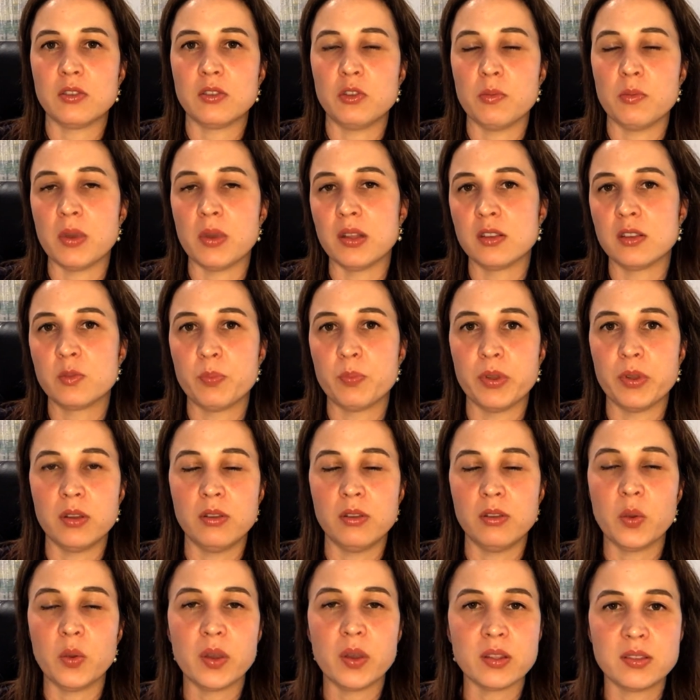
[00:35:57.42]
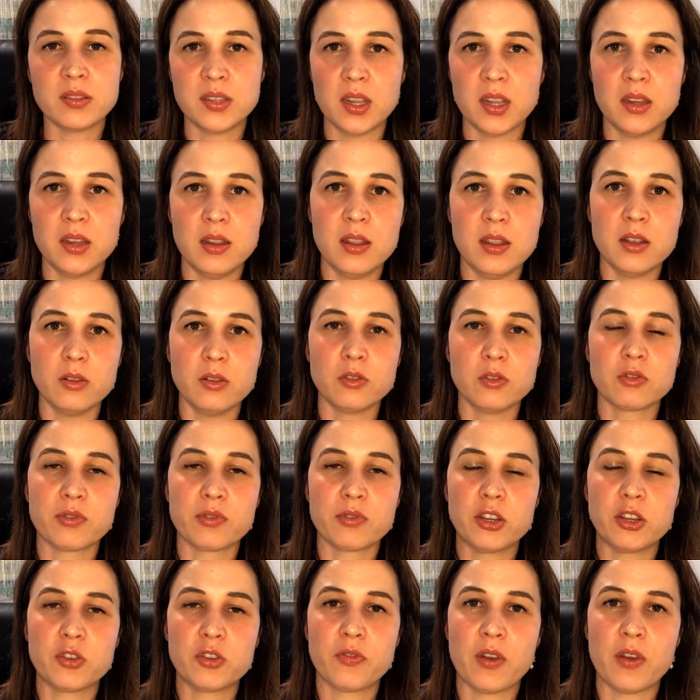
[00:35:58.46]
few months, but US 10-year yield
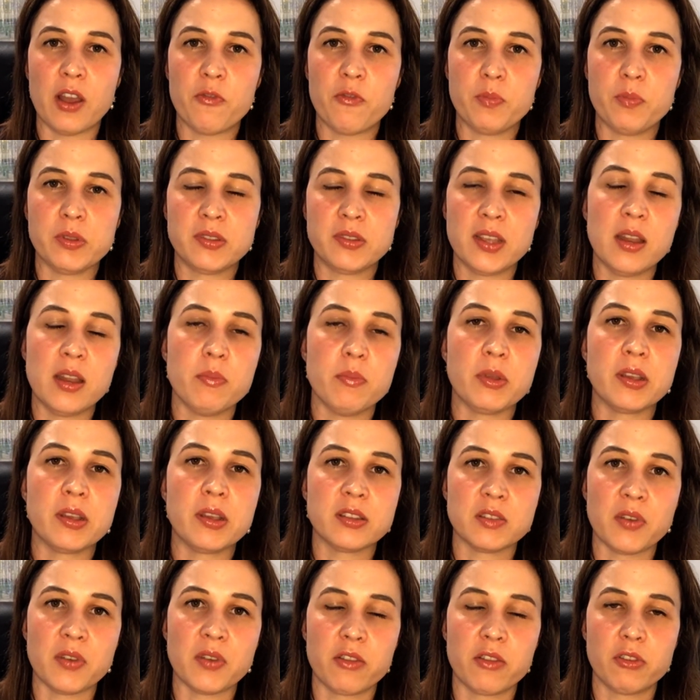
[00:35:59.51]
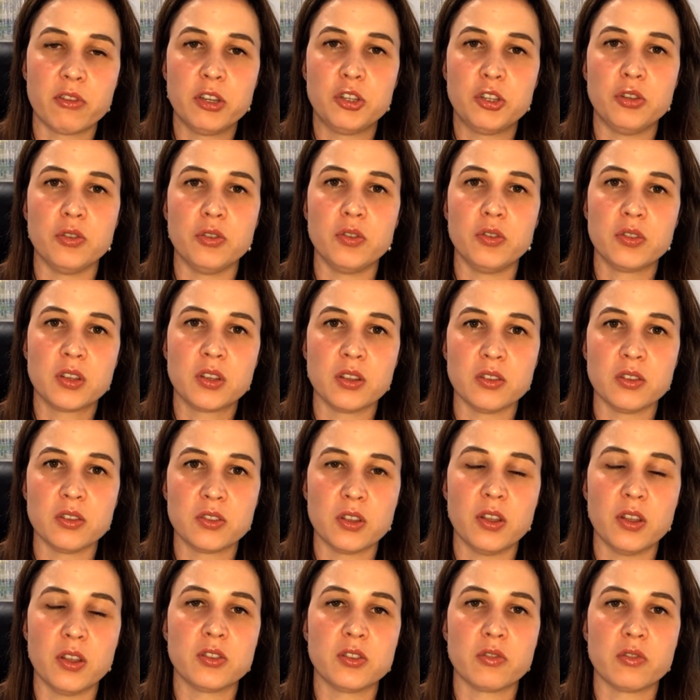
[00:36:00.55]
reached 5% because of other issues,
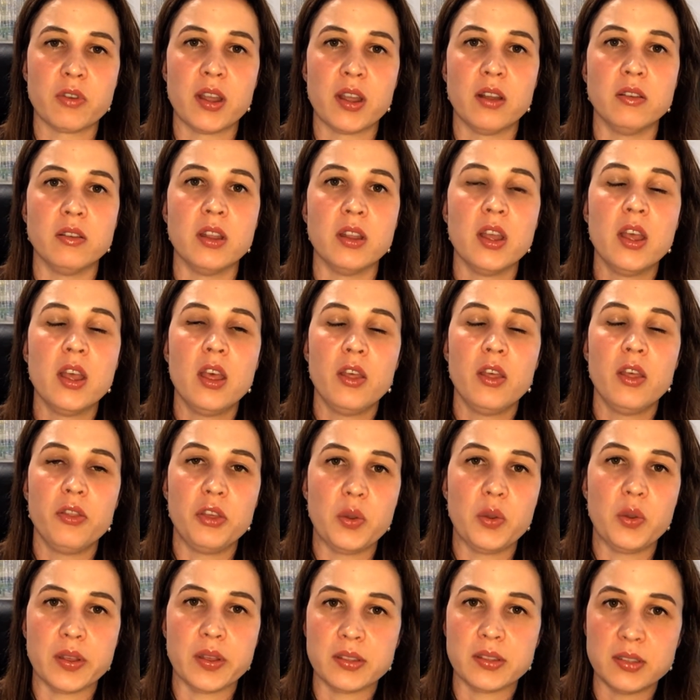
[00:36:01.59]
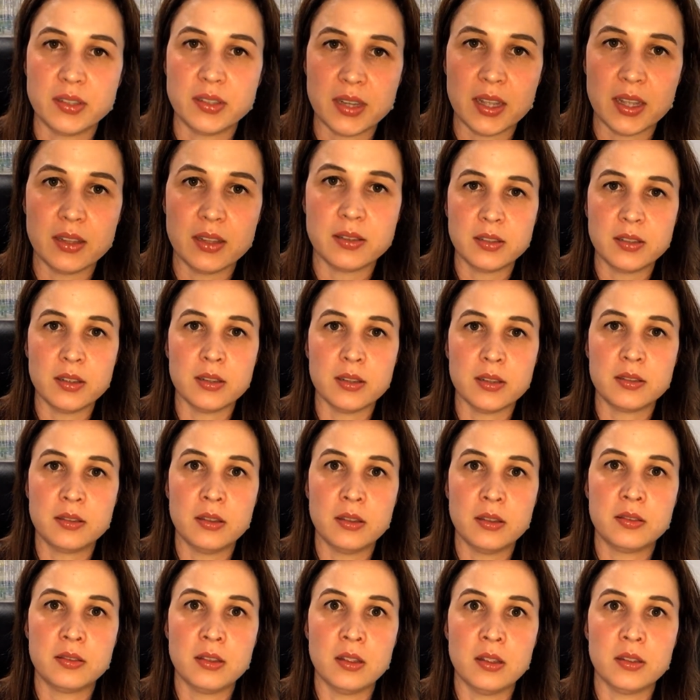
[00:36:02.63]
concerns around the US debt
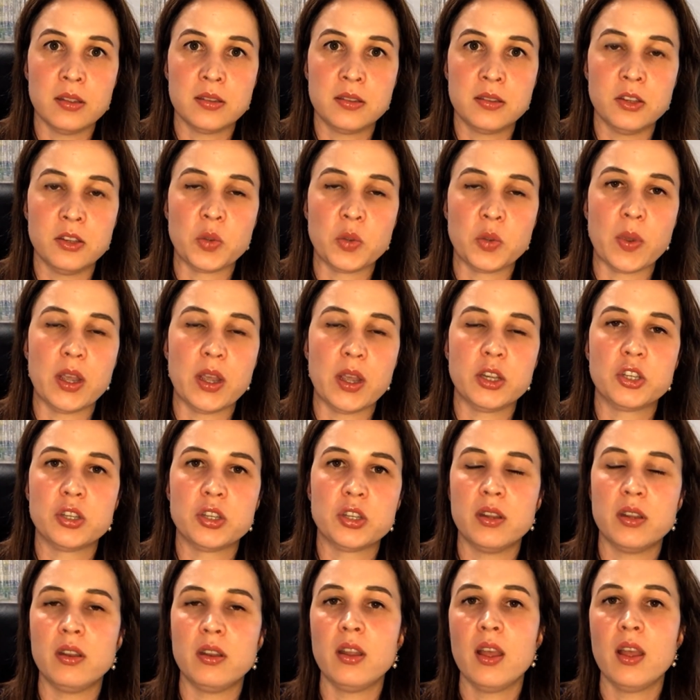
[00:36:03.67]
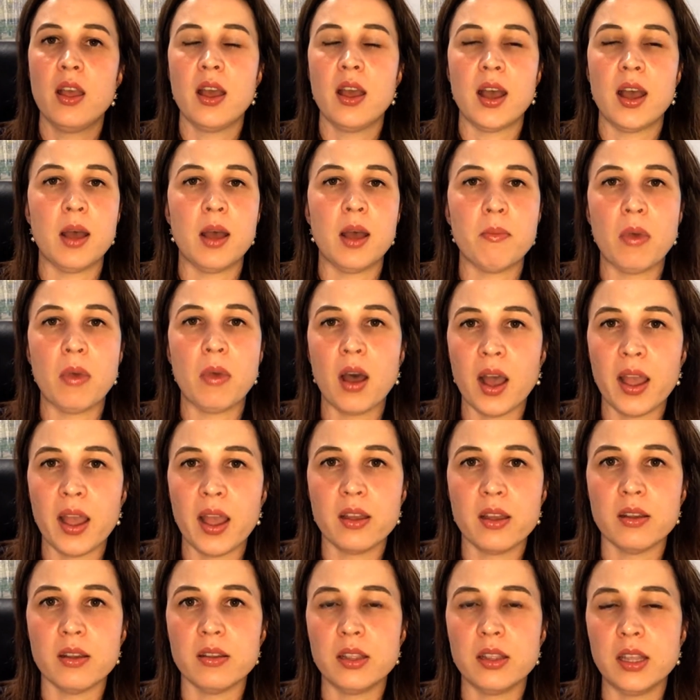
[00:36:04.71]
situation,
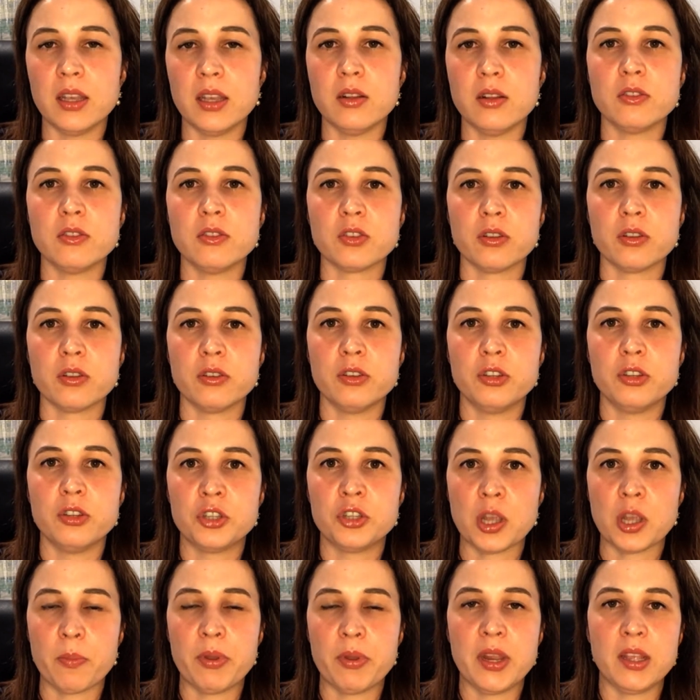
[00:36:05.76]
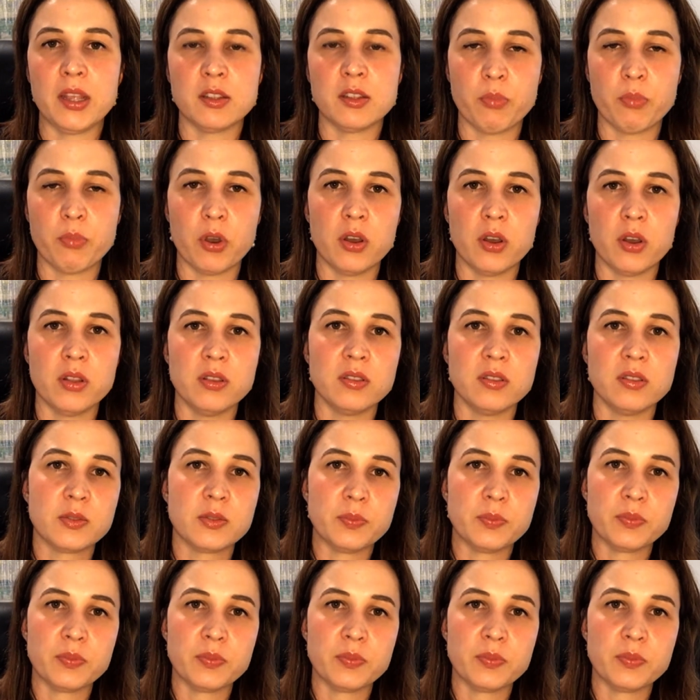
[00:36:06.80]
higher yields on Japanese bonds.